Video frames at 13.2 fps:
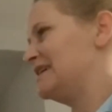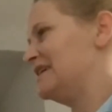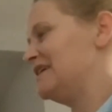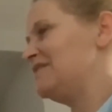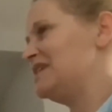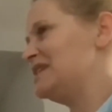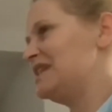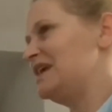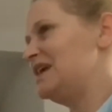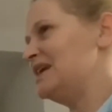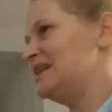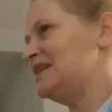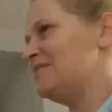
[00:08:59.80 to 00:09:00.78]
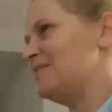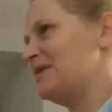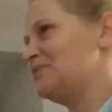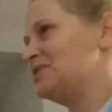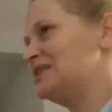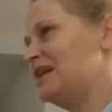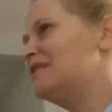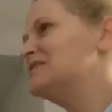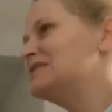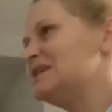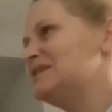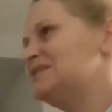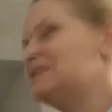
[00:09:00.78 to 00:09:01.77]
everything the Bible tells
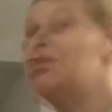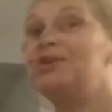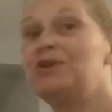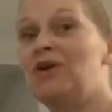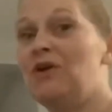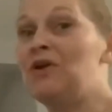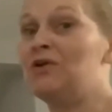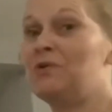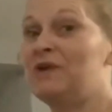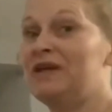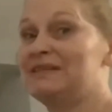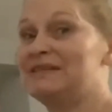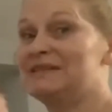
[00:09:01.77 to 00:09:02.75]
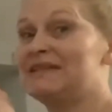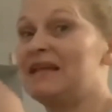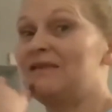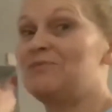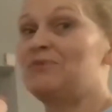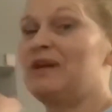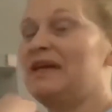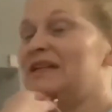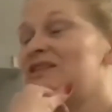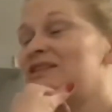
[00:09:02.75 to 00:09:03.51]
us, but they're all quick to celebrate